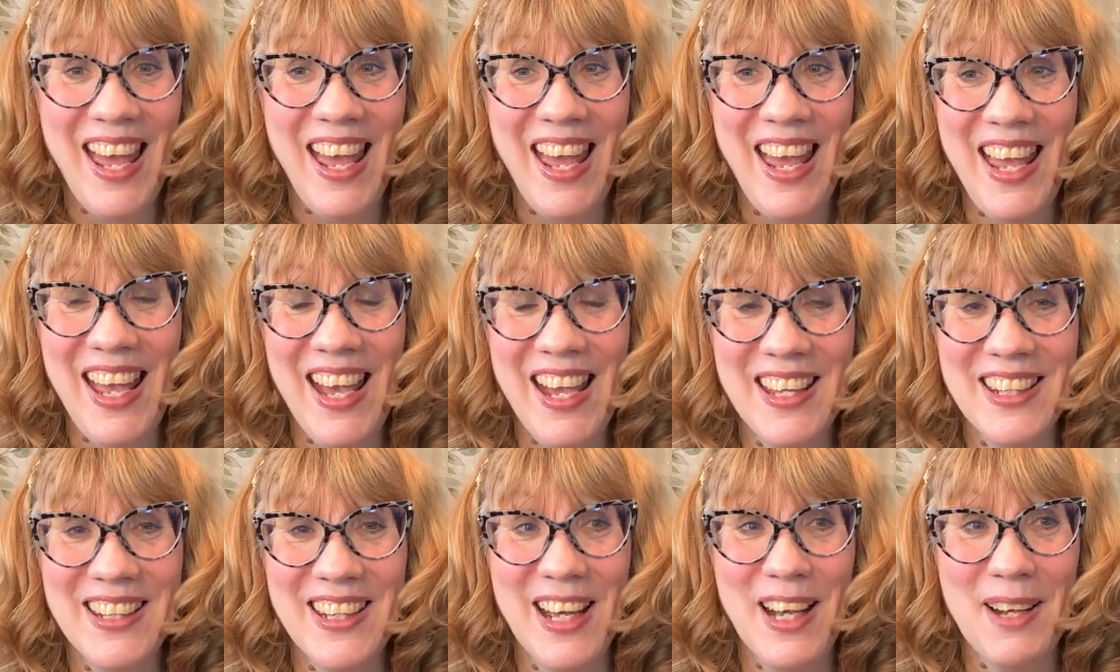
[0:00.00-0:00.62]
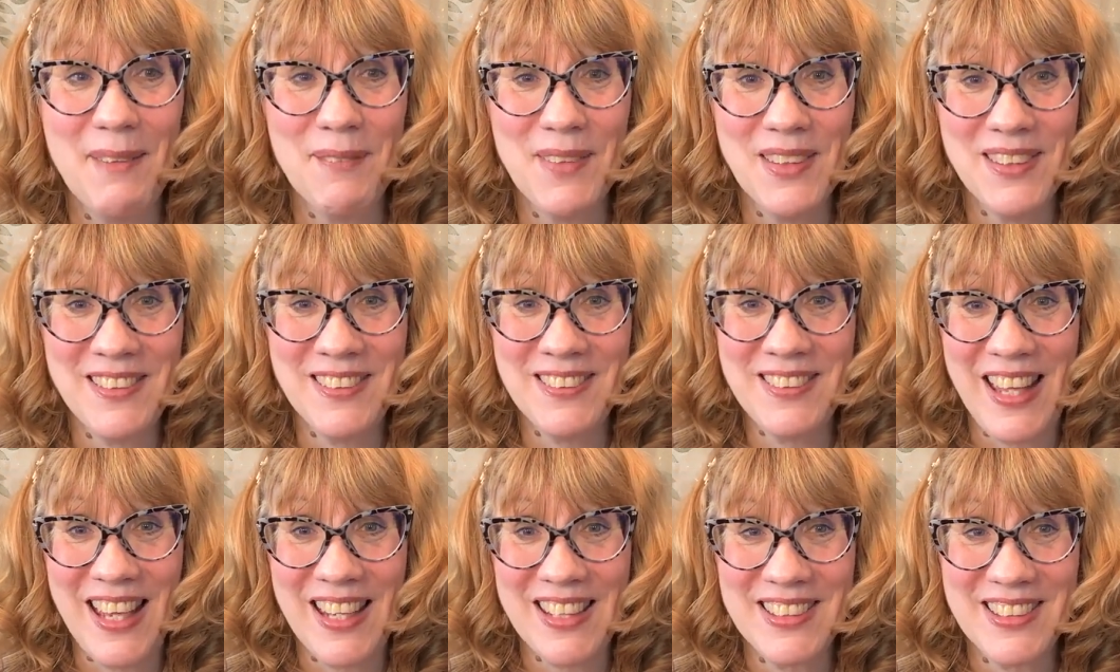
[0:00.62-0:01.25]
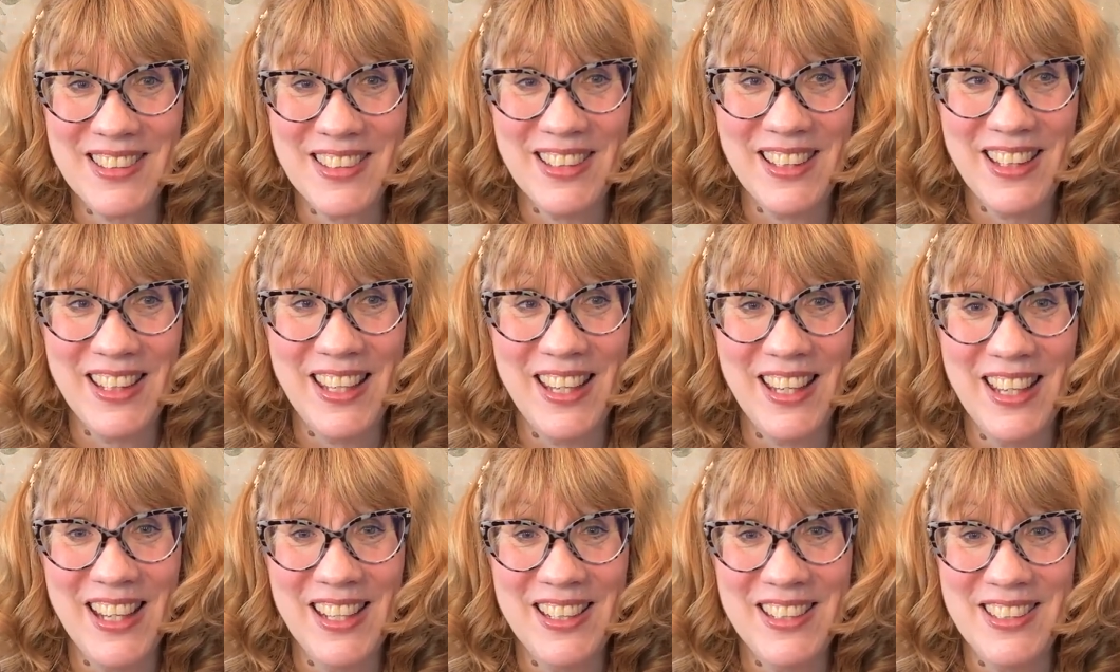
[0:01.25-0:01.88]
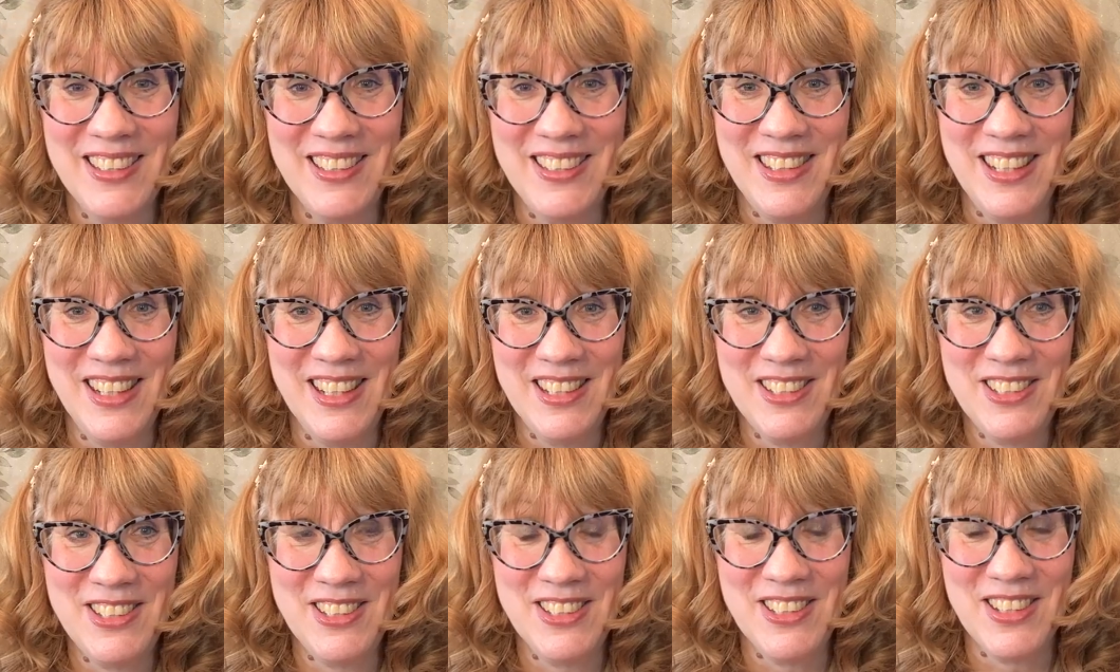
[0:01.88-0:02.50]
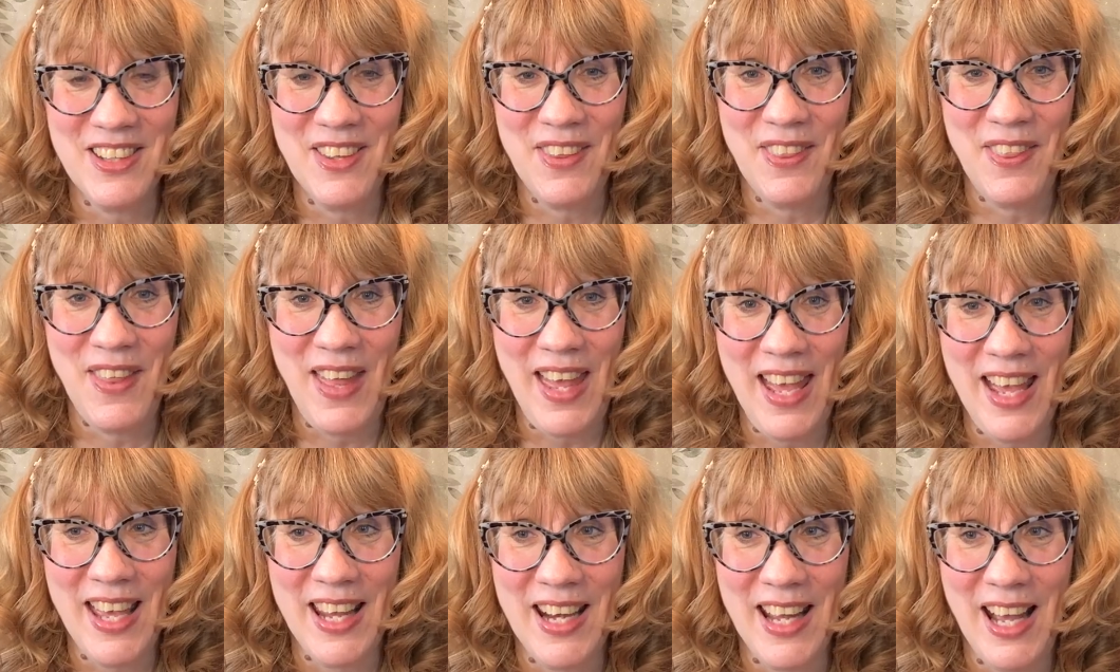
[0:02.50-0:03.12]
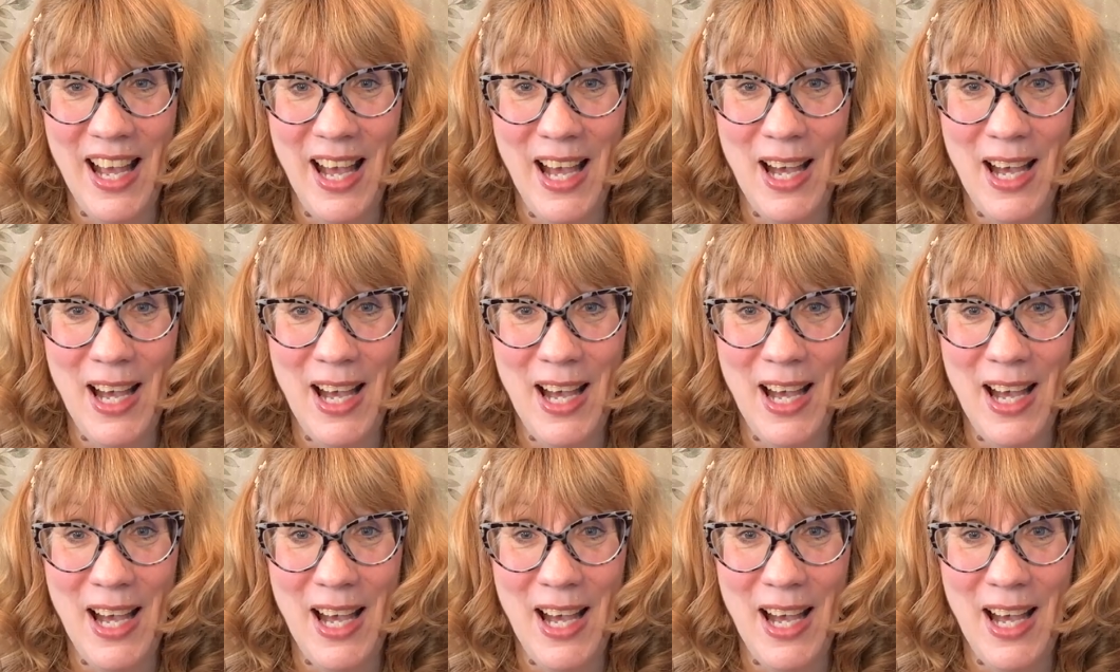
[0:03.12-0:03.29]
And this is actually a dish that